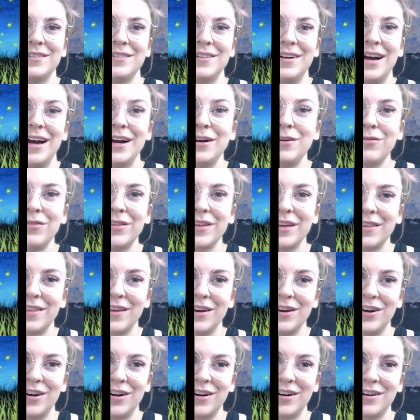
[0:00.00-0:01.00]
I don't think
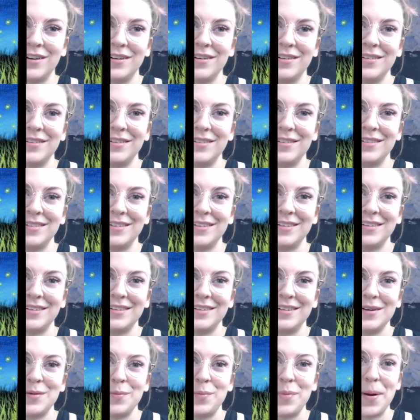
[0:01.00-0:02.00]
they are.
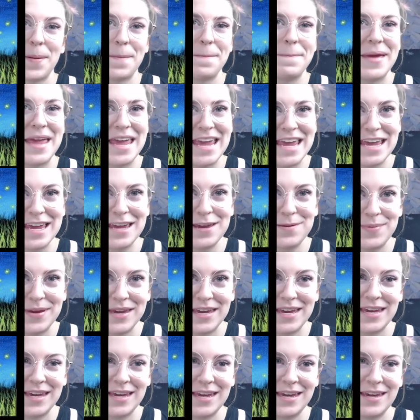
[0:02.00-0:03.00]
But
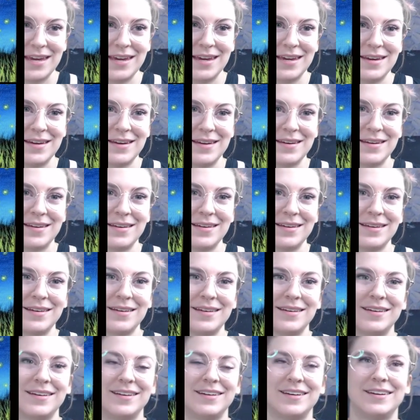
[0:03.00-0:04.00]
maybe
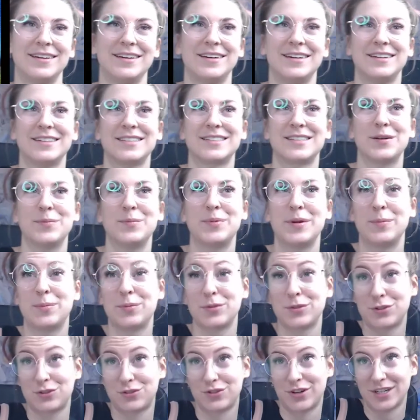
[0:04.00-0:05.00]
some
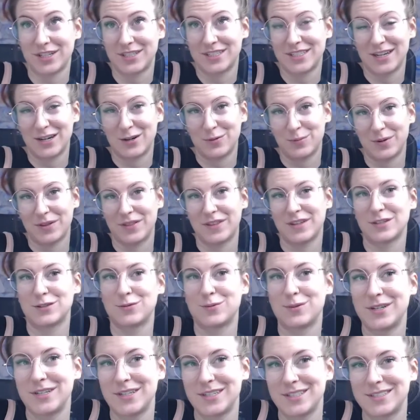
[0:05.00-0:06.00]
people stress out. But this
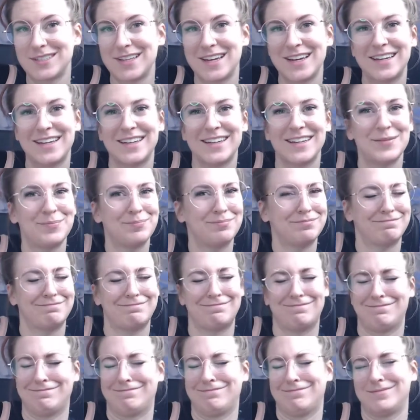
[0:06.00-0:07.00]
one is like,
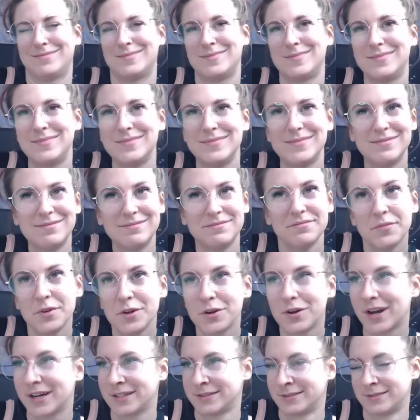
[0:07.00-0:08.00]

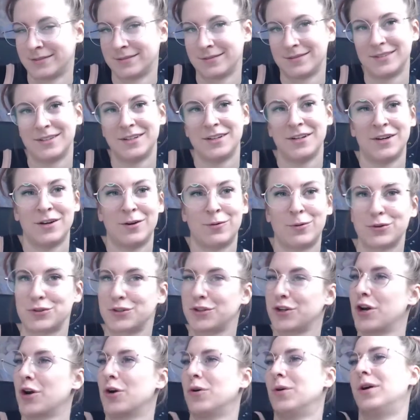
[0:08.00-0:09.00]
you guys, we're
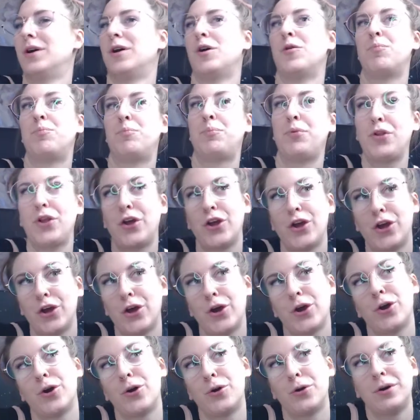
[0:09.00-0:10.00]
just going to go
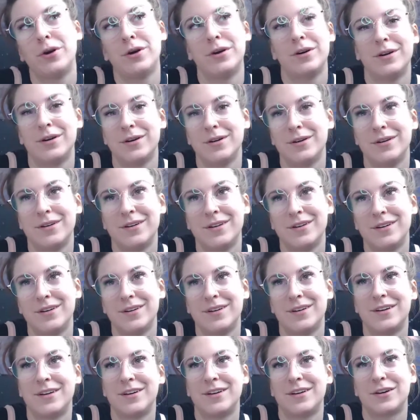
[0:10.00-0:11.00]
blue,
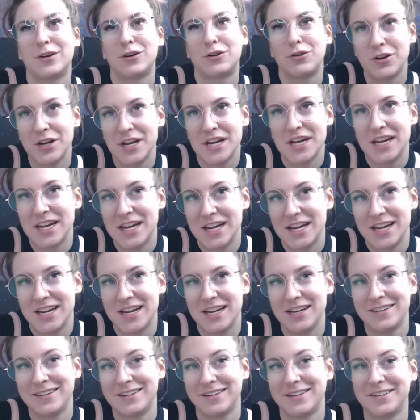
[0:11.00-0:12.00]

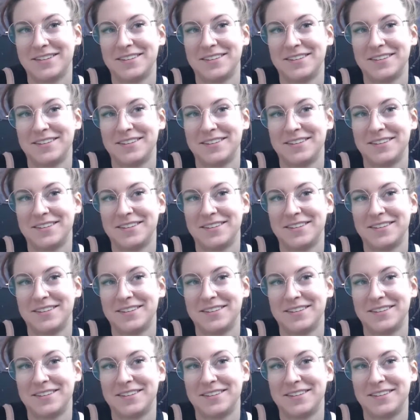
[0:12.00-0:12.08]
green,